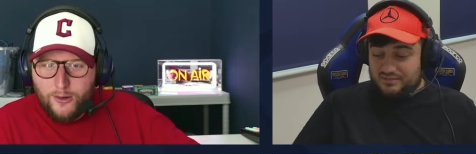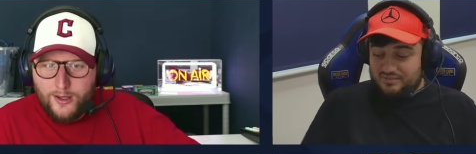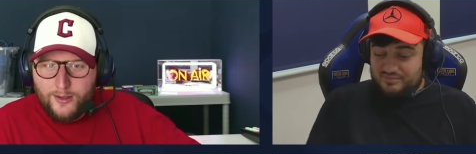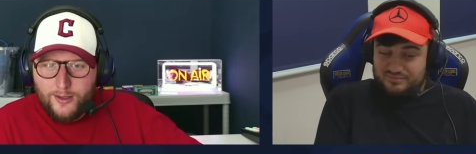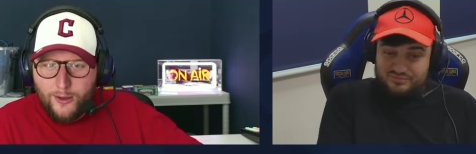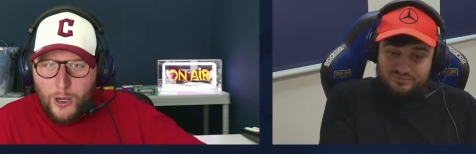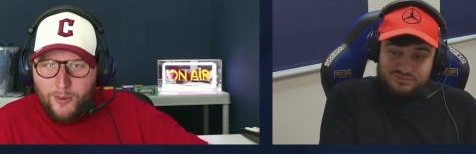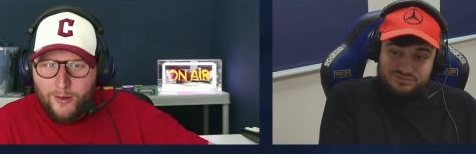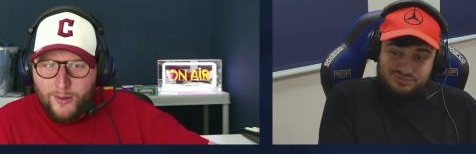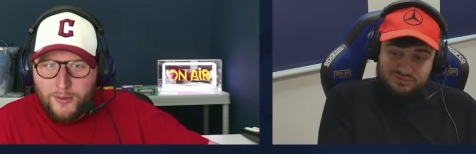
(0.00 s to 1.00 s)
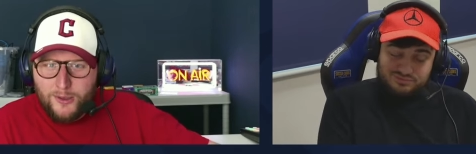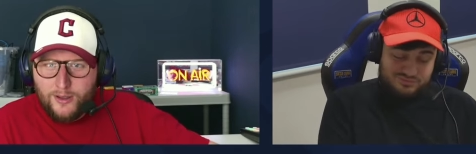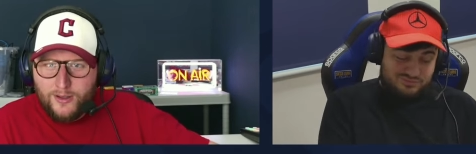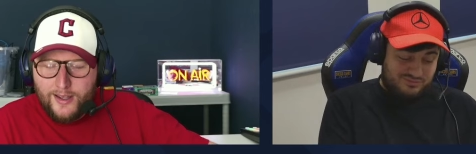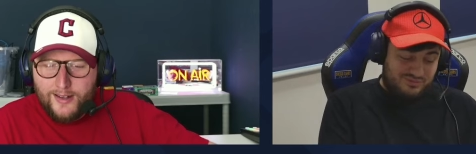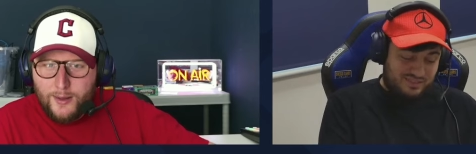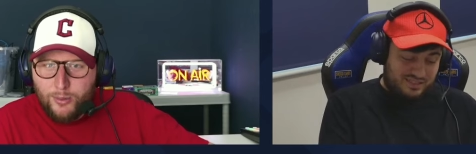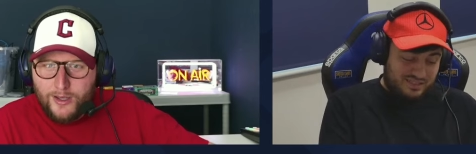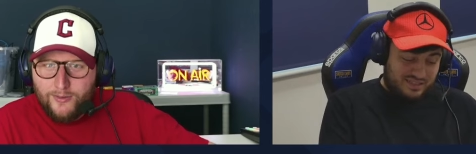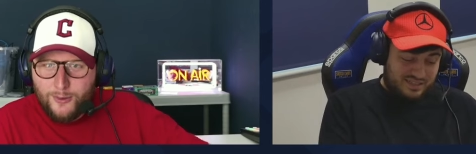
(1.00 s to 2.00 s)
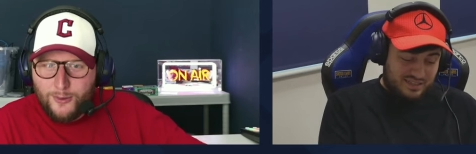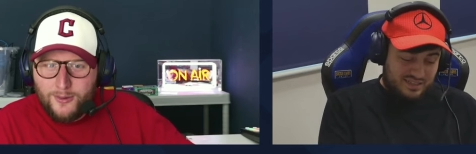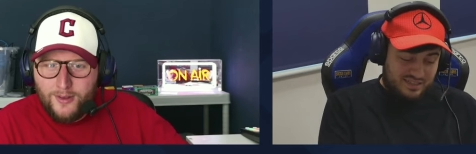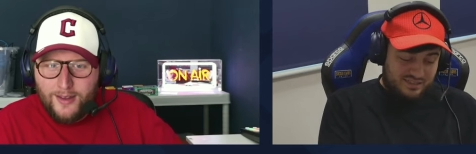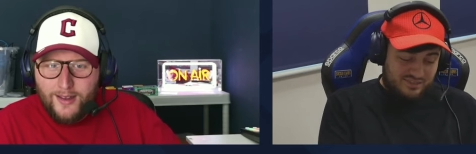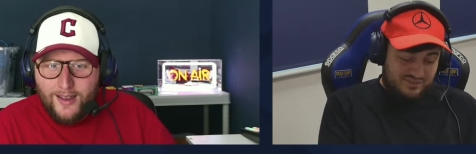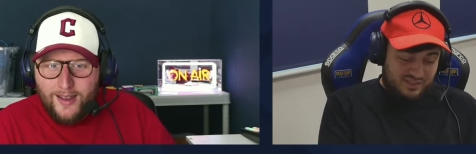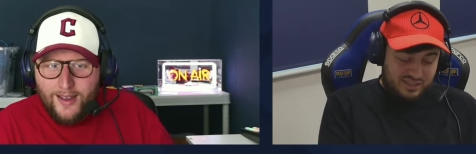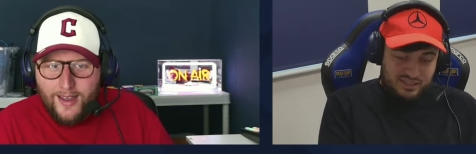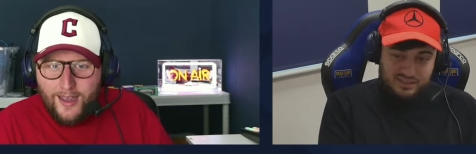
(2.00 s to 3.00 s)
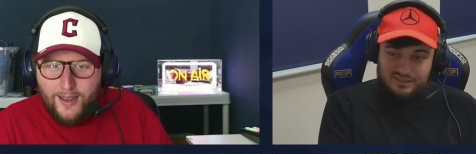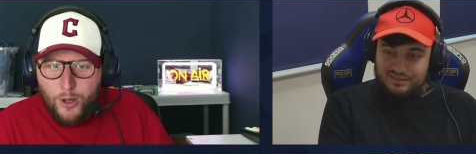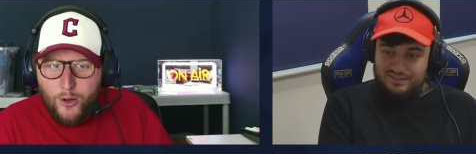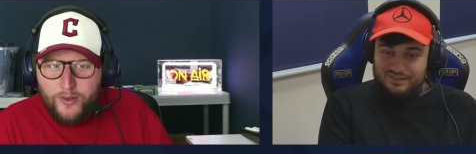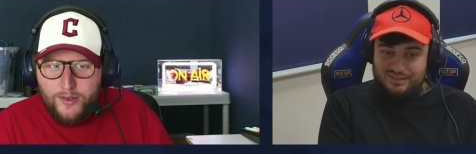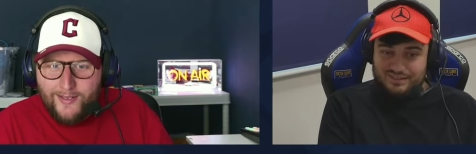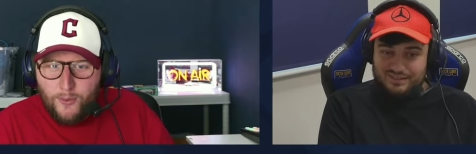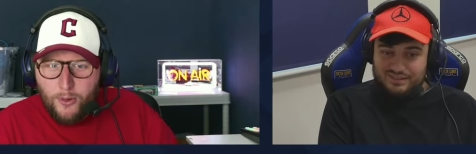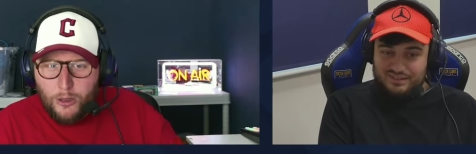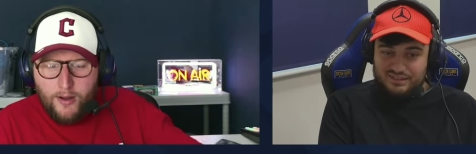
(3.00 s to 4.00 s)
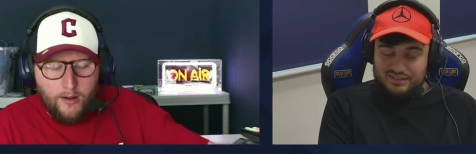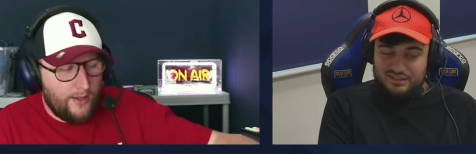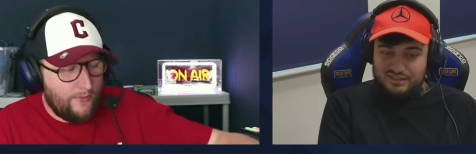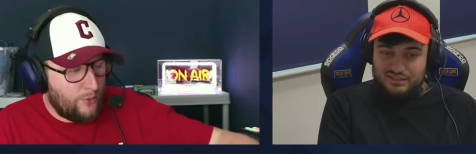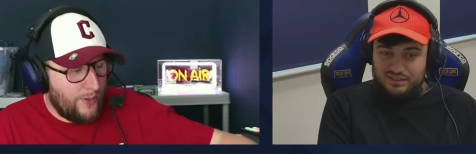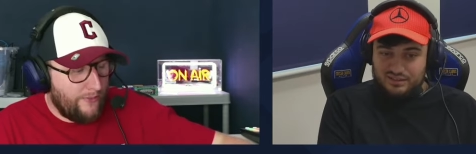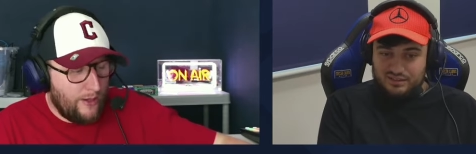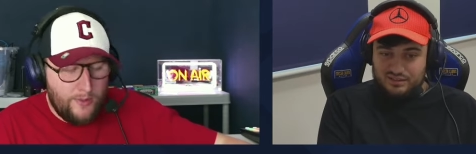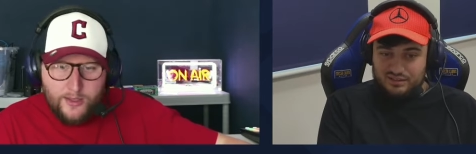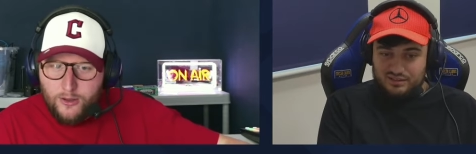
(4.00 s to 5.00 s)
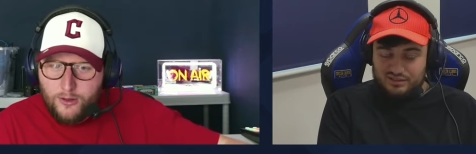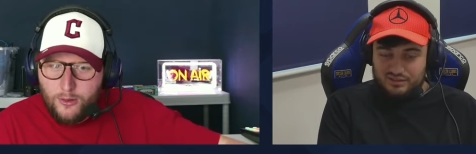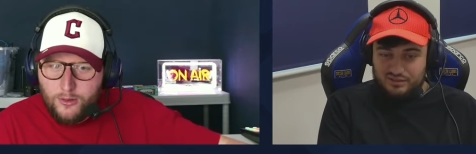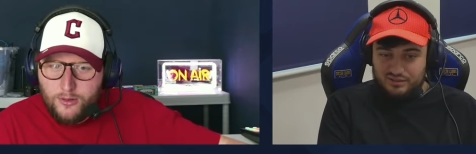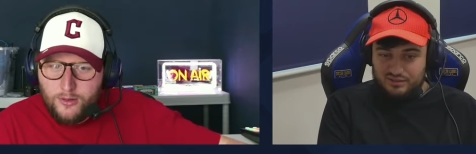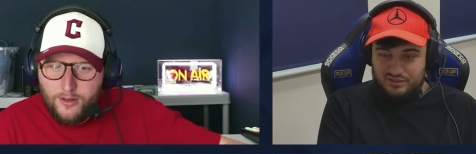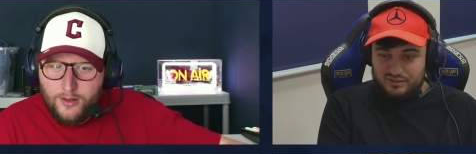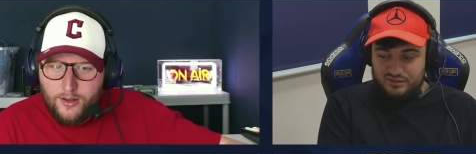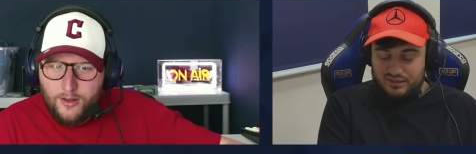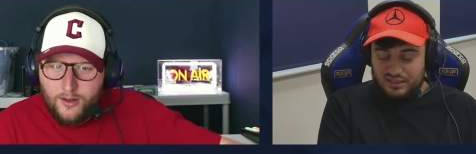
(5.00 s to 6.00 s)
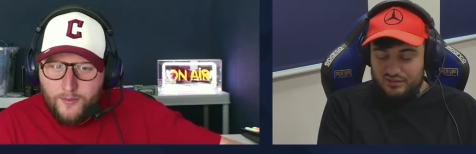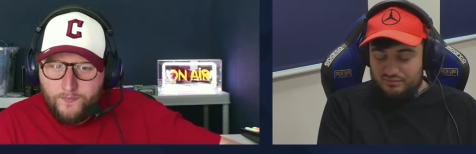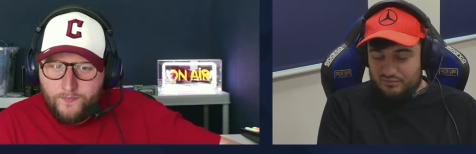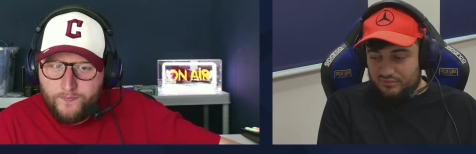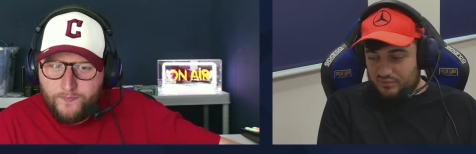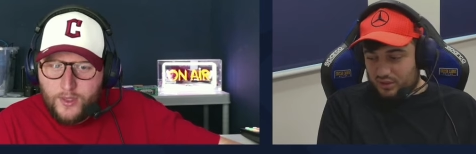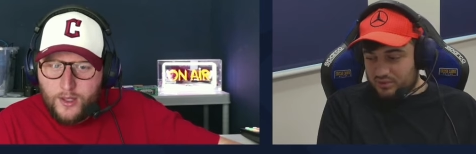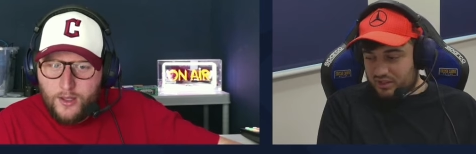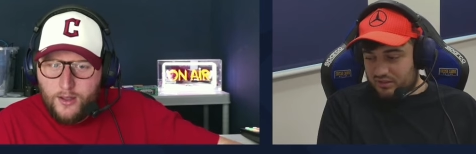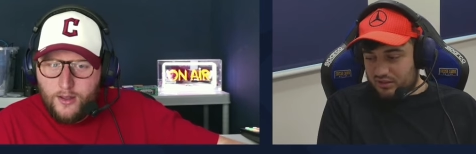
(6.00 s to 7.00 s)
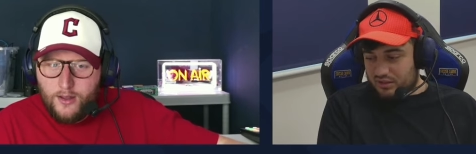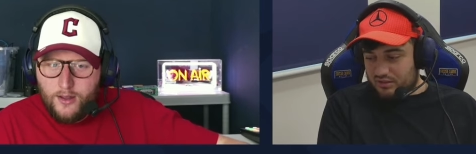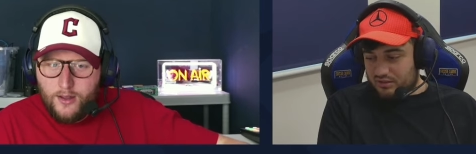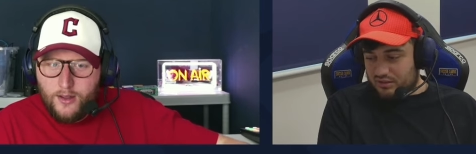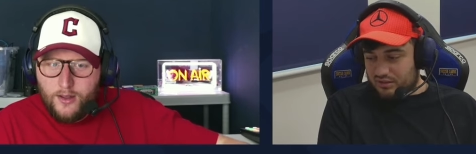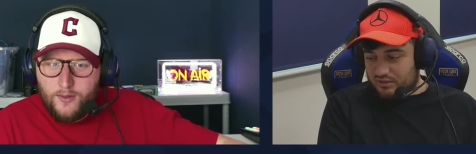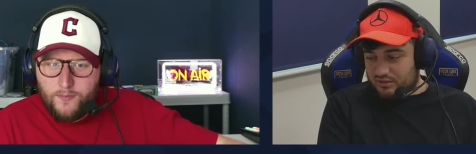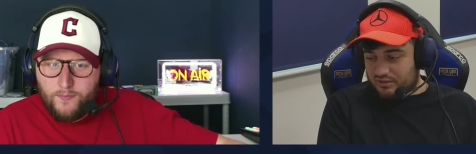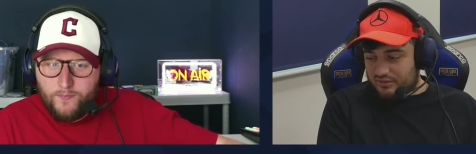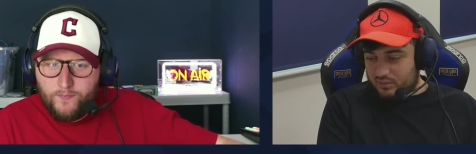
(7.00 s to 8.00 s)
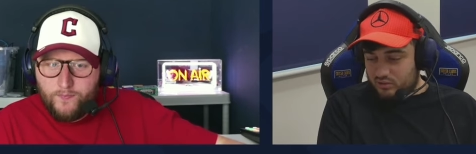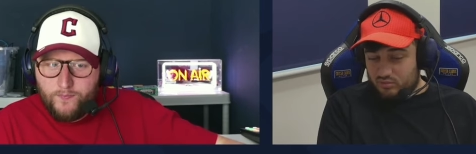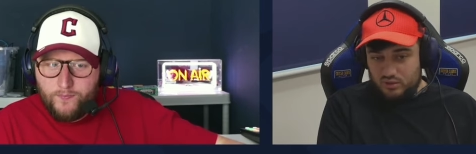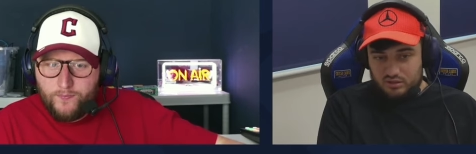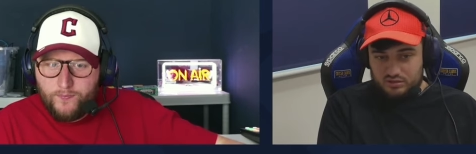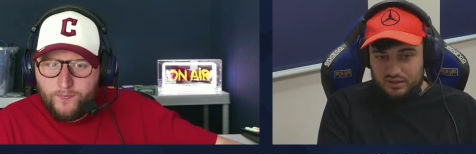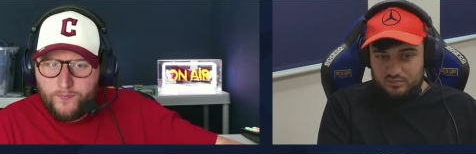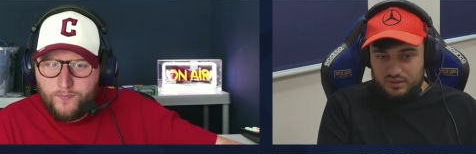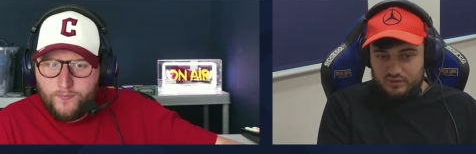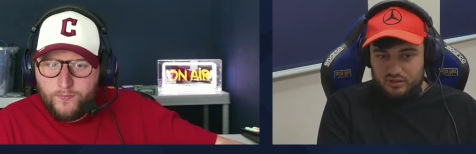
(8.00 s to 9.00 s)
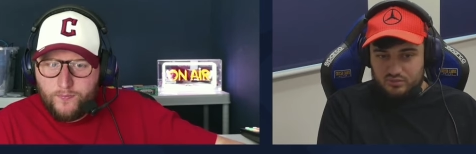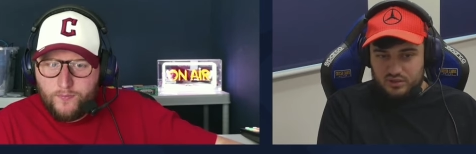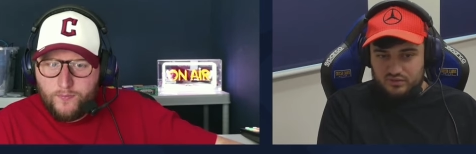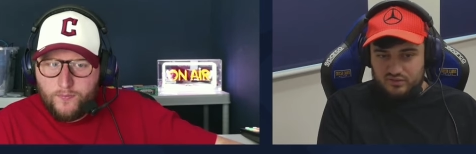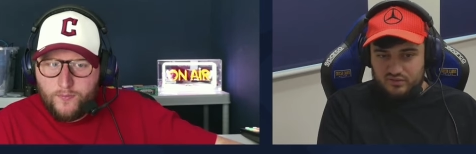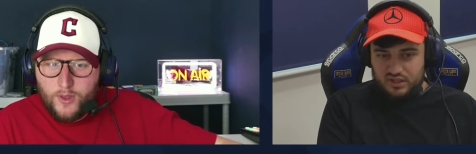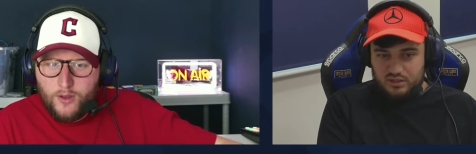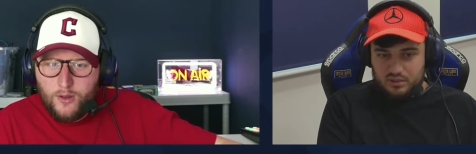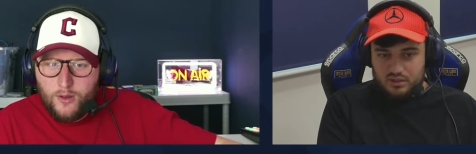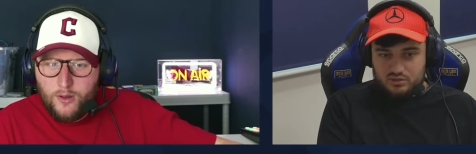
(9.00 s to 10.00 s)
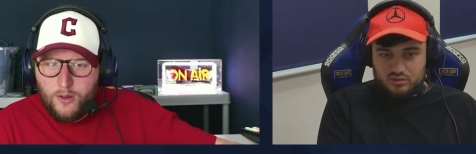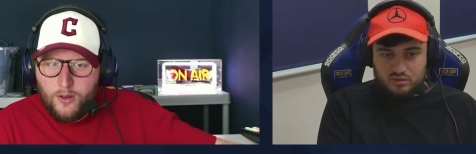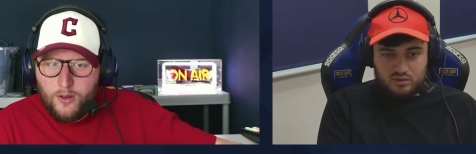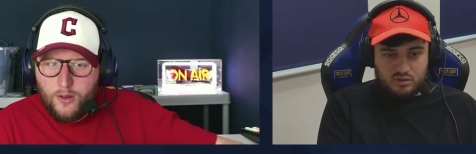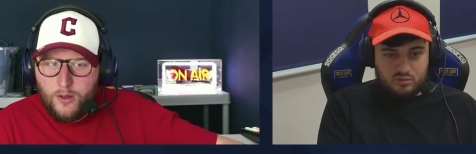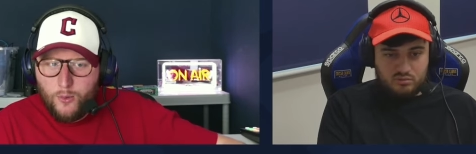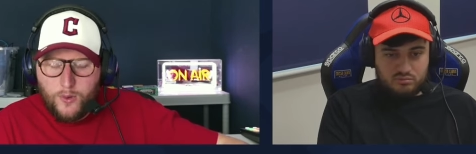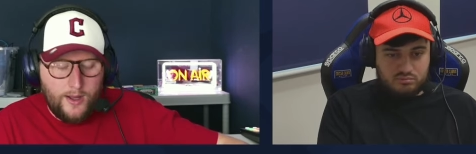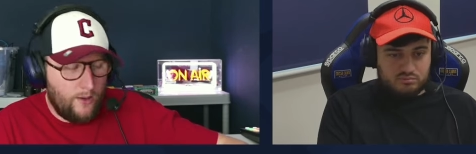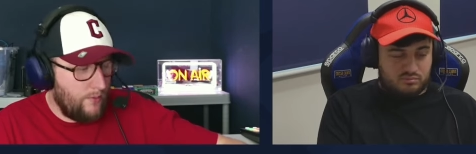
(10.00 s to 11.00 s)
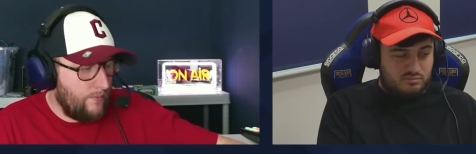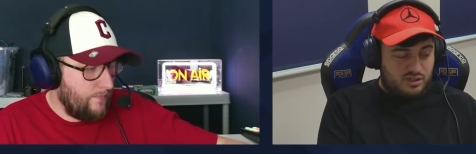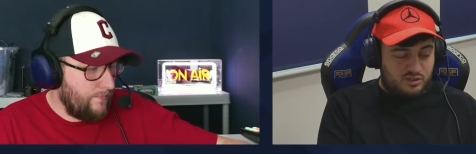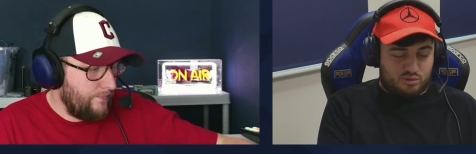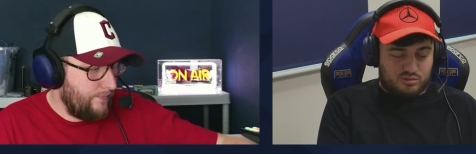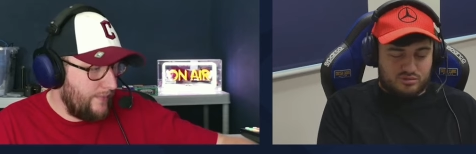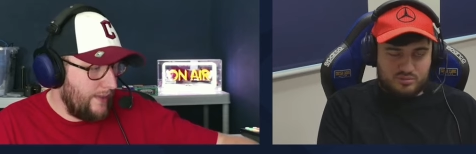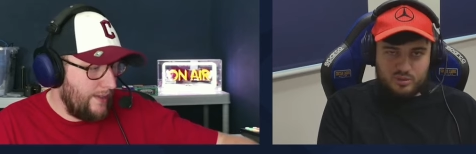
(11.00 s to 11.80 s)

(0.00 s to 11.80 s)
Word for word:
Speaker 1: like to talk about when we're doing Italy previews, uh, moving to Liverpool apparently for 25 million euros.
Speaker 2: Yeah. I was hearing the, the, the fee was smaller than that, believe it or not. I was hearing 15 million. So I don't know. Wow. Our sources